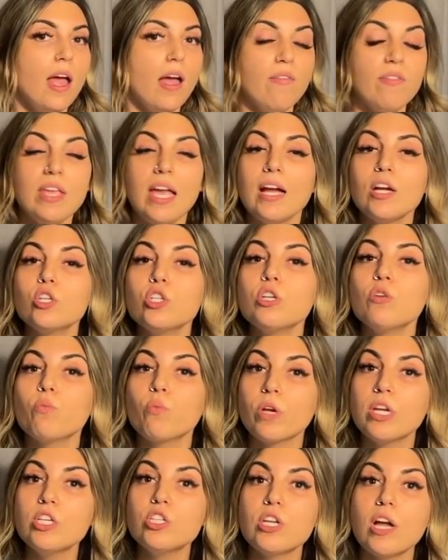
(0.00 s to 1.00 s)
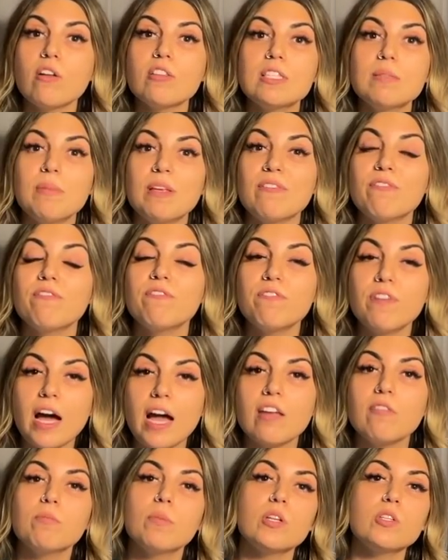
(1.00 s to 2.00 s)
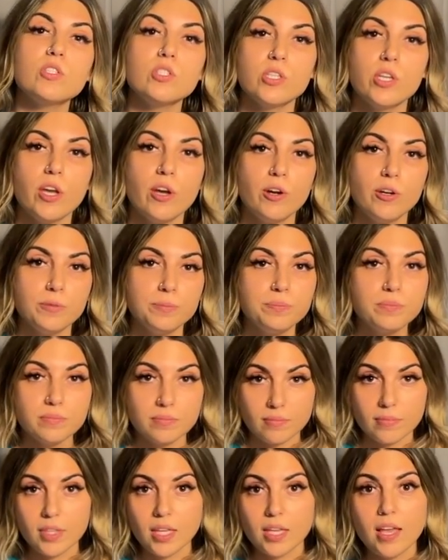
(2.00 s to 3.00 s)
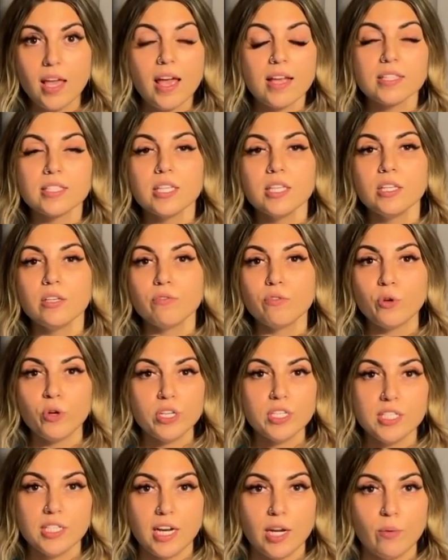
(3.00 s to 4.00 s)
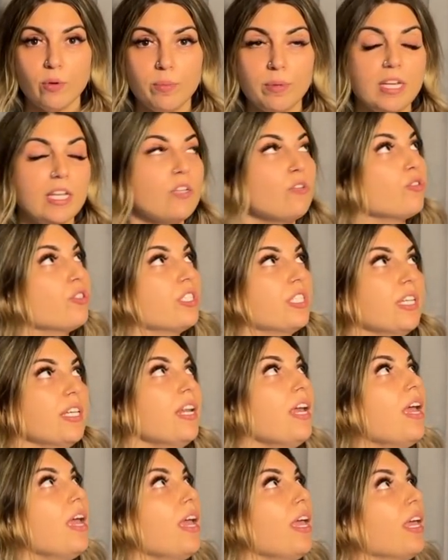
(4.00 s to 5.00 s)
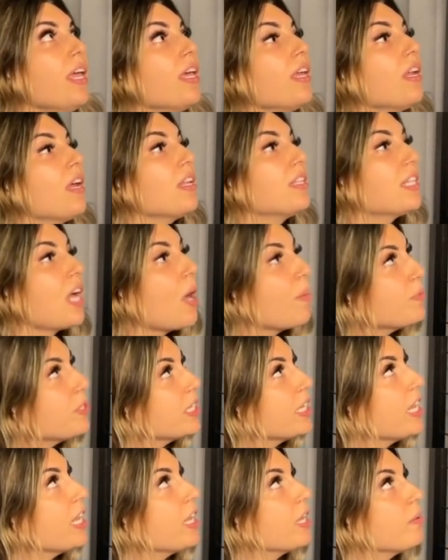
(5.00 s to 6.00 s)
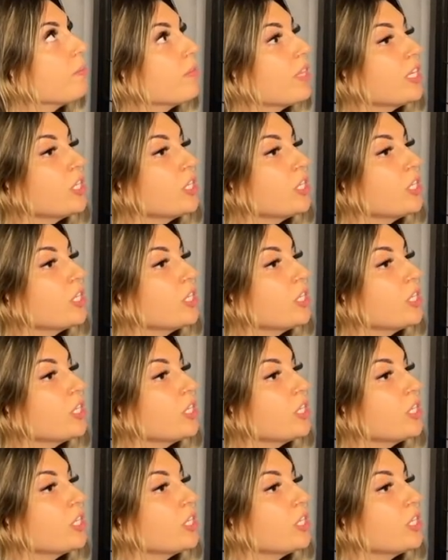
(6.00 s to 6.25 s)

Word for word: And they actually reached out to me five months ago asking if Chris and I would be interested in adopting him.